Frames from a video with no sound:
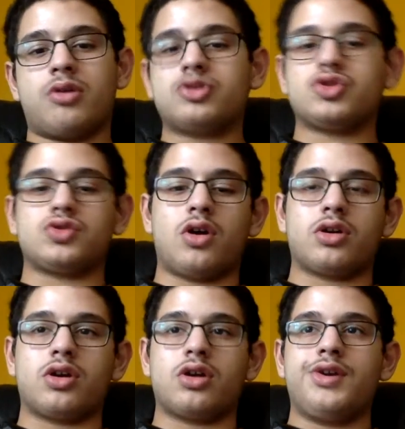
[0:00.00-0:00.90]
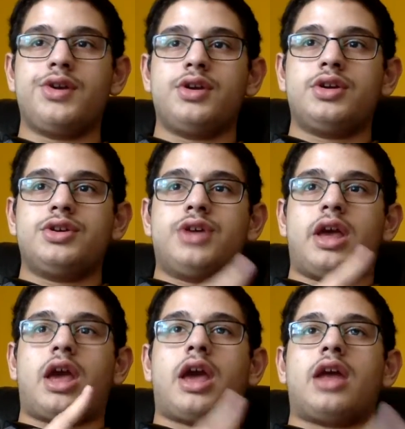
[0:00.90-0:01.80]
stronger,
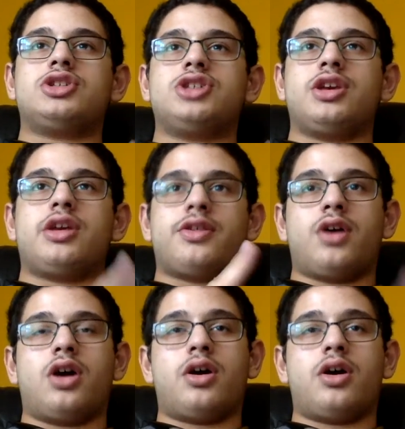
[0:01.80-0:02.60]
and she is